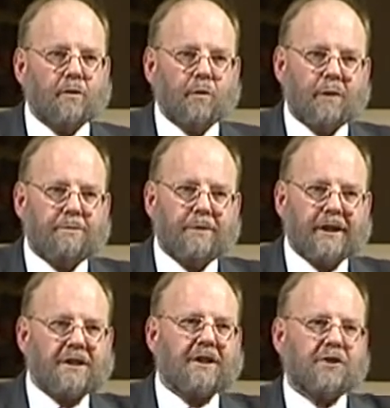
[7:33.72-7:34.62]
We're
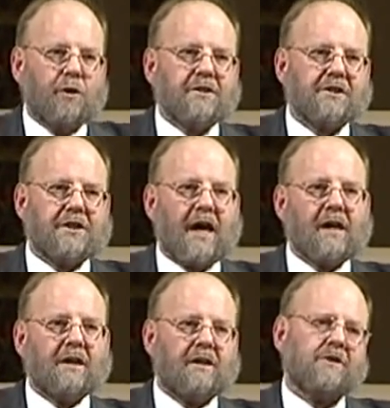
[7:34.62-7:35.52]
beginning to
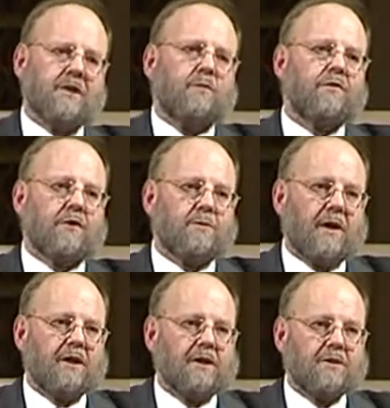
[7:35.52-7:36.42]
understand some of those
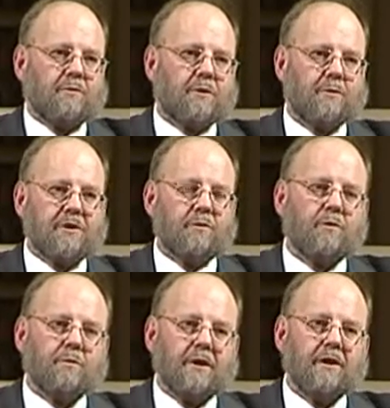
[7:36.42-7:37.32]
mechanisms, but it
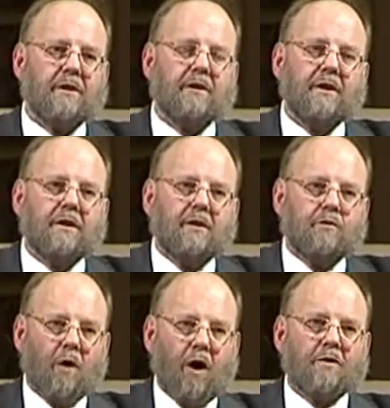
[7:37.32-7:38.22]
would be
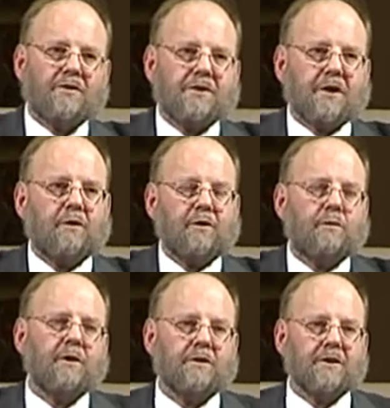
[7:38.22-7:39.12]
wrong to say
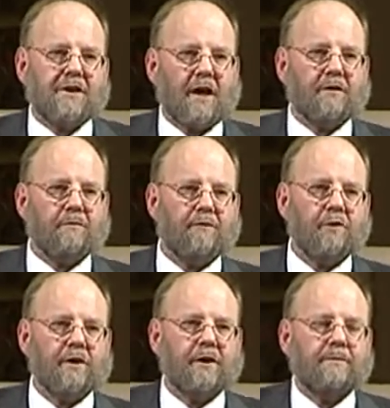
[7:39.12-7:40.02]
that we understand them
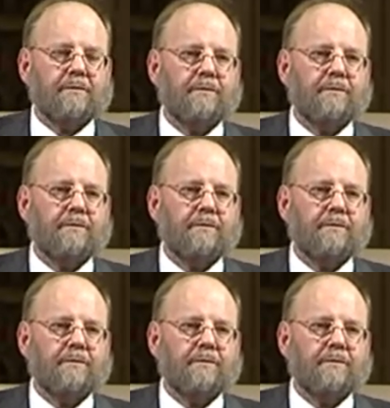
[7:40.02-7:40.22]
fully.